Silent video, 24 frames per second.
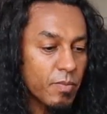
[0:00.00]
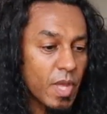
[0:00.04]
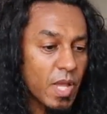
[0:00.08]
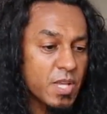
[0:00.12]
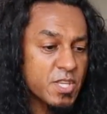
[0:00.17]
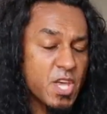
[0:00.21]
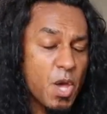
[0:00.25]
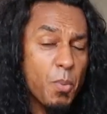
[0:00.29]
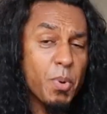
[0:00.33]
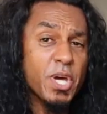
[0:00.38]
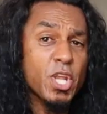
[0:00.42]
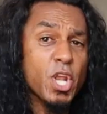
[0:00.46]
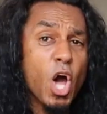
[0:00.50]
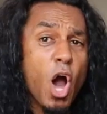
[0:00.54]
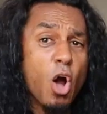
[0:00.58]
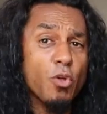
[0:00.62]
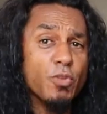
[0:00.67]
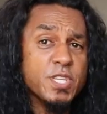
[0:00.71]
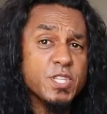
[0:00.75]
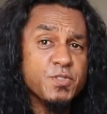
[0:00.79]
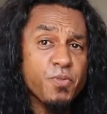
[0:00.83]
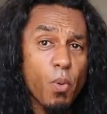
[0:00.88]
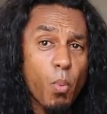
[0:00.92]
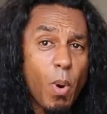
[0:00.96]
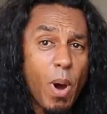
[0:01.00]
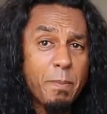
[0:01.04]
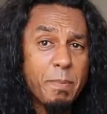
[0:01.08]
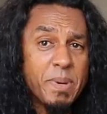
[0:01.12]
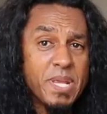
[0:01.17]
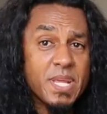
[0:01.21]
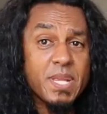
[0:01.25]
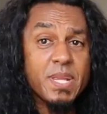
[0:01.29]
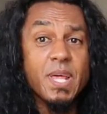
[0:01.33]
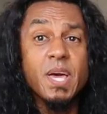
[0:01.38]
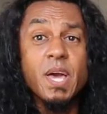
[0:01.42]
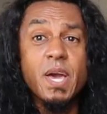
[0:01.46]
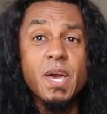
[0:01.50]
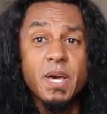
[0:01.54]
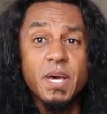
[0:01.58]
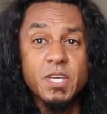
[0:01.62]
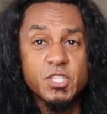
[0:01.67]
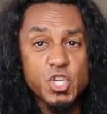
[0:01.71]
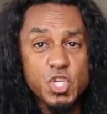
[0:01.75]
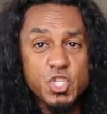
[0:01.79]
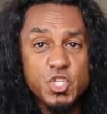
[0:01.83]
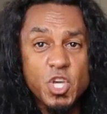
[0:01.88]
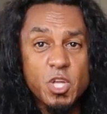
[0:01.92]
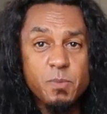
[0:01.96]
So we're going to hold this for one minute.
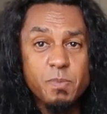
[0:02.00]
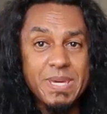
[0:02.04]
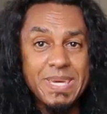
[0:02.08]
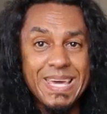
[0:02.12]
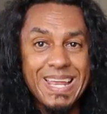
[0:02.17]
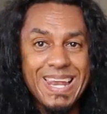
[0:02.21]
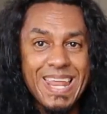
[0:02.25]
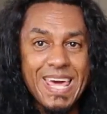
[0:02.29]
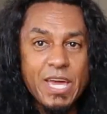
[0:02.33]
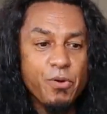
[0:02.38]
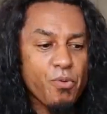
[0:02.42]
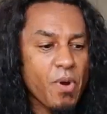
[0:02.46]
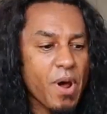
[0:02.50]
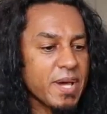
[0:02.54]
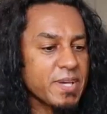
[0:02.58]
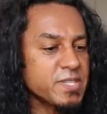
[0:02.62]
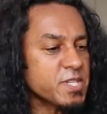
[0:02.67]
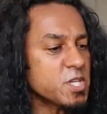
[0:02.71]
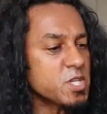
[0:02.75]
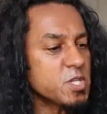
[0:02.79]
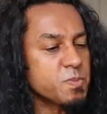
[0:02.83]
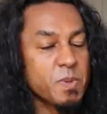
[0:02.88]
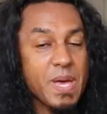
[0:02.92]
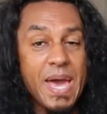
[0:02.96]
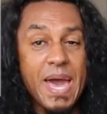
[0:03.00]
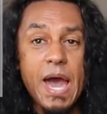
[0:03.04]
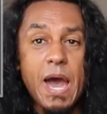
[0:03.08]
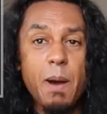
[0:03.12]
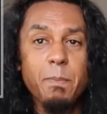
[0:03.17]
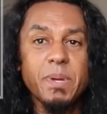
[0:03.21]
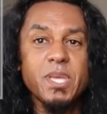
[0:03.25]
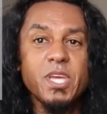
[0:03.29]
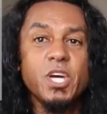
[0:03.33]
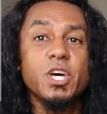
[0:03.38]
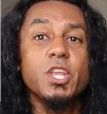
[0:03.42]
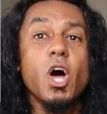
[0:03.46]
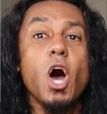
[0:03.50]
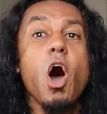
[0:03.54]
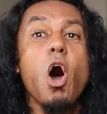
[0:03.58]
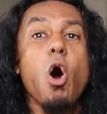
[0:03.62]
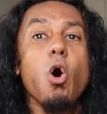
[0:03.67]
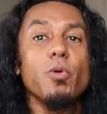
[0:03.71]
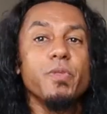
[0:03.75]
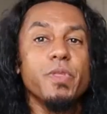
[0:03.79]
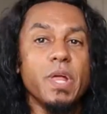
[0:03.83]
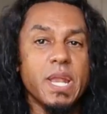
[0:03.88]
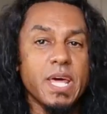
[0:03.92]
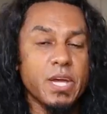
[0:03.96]
It's just going to be your leg raises, but, um, but you're going to
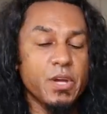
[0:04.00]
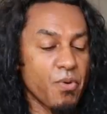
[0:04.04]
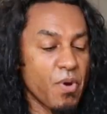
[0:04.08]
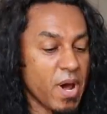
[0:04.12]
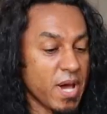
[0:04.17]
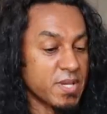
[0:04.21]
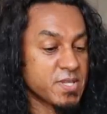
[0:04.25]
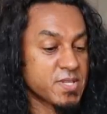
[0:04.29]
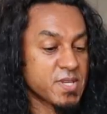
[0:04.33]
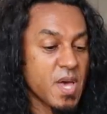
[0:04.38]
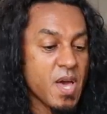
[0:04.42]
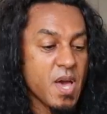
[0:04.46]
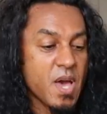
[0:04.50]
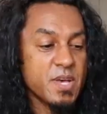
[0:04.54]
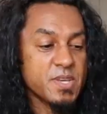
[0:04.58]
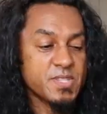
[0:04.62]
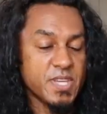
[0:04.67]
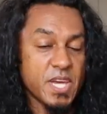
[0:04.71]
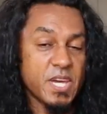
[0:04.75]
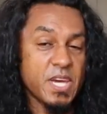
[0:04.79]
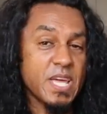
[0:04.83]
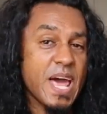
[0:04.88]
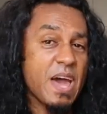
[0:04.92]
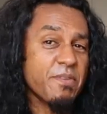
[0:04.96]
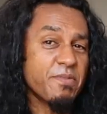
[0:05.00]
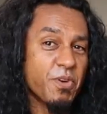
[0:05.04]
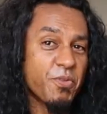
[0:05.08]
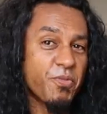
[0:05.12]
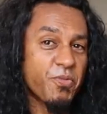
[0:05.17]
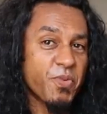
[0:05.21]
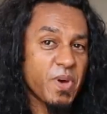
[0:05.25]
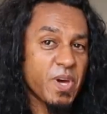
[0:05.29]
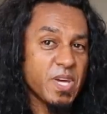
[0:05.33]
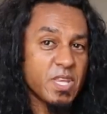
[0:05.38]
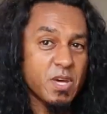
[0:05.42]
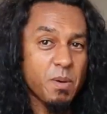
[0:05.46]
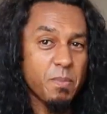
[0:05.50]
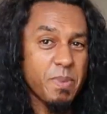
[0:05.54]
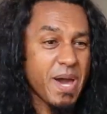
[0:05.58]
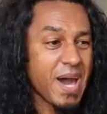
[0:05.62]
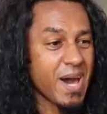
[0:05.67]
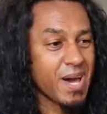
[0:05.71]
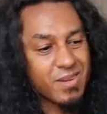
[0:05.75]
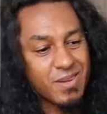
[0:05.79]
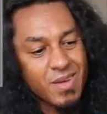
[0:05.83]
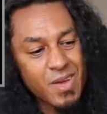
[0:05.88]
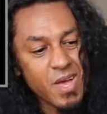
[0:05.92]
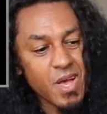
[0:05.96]
hold the leg raise. So you're going to have your feet
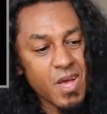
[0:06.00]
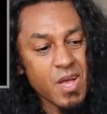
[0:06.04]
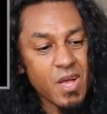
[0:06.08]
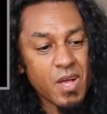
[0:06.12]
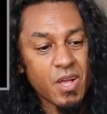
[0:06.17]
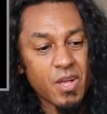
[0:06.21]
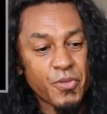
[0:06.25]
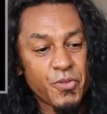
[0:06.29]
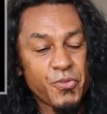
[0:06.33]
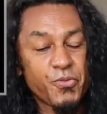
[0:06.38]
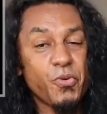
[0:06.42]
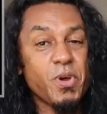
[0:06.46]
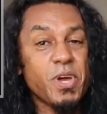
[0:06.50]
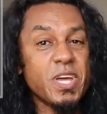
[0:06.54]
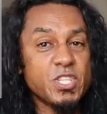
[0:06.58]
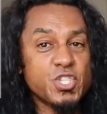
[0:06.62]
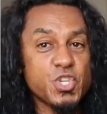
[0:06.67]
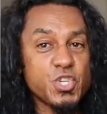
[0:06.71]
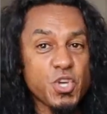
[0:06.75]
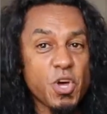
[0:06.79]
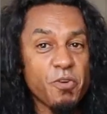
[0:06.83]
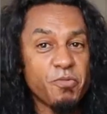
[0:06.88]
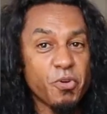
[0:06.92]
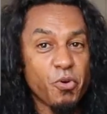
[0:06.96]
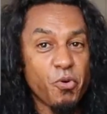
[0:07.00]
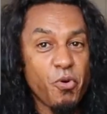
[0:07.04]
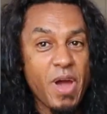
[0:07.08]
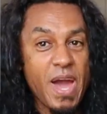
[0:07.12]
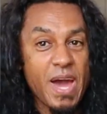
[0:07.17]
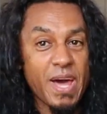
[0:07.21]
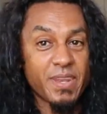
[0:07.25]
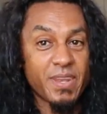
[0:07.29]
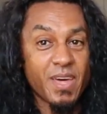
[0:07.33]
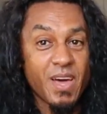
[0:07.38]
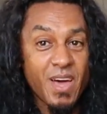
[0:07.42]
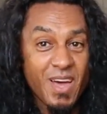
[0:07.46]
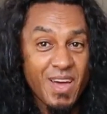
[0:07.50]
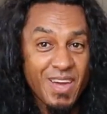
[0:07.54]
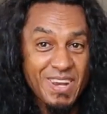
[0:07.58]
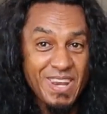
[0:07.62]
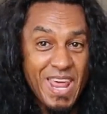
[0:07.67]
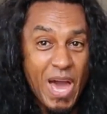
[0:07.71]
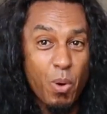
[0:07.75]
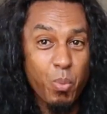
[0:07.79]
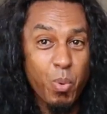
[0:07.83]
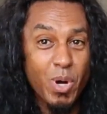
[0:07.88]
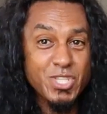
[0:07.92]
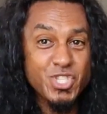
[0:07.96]
about three inches off the ground.
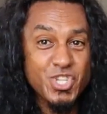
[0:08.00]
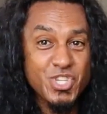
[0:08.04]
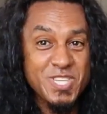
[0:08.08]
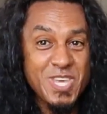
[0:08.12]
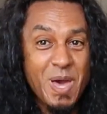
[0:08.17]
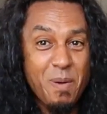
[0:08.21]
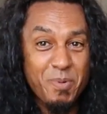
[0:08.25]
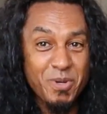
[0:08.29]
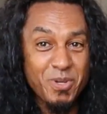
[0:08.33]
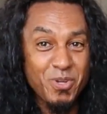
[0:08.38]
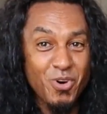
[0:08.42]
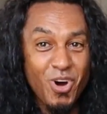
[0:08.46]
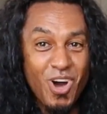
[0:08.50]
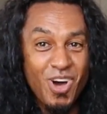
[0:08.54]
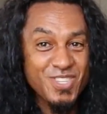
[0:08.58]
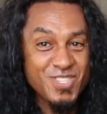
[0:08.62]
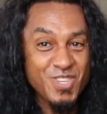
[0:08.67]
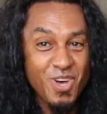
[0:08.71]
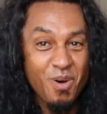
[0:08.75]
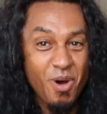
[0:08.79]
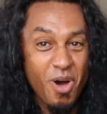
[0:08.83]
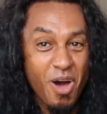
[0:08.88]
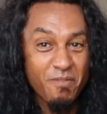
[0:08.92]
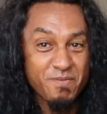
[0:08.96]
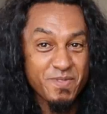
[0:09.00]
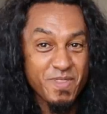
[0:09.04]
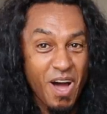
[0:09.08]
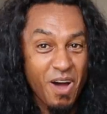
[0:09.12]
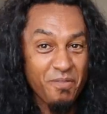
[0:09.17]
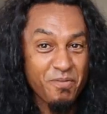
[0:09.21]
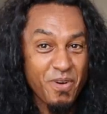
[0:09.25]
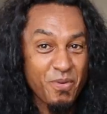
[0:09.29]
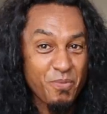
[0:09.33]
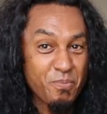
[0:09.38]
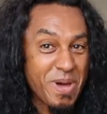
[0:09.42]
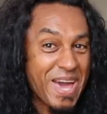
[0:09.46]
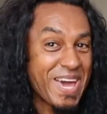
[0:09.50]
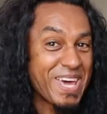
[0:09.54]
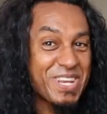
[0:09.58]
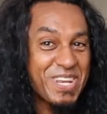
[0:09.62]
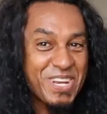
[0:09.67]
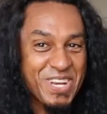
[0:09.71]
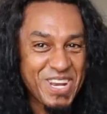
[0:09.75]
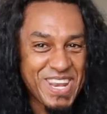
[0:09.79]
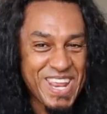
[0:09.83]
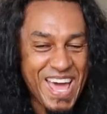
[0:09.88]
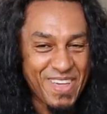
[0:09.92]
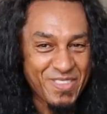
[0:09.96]
Now what just happened, guys, I, have
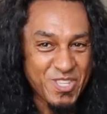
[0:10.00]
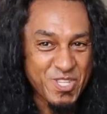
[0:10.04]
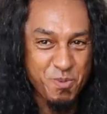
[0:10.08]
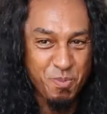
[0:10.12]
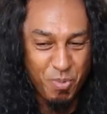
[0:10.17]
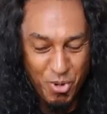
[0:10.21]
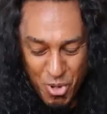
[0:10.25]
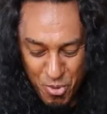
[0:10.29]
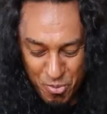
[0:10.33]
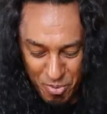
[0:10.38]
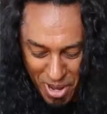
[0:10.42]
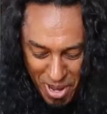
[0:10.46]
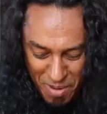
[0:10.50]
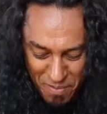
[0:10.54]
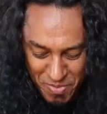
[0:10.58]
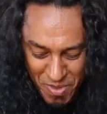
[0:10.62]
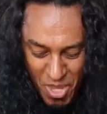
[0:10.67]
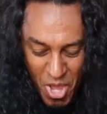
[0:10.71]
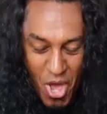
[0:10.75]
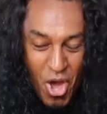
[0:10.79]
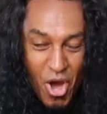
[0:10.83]
edited out this blooper.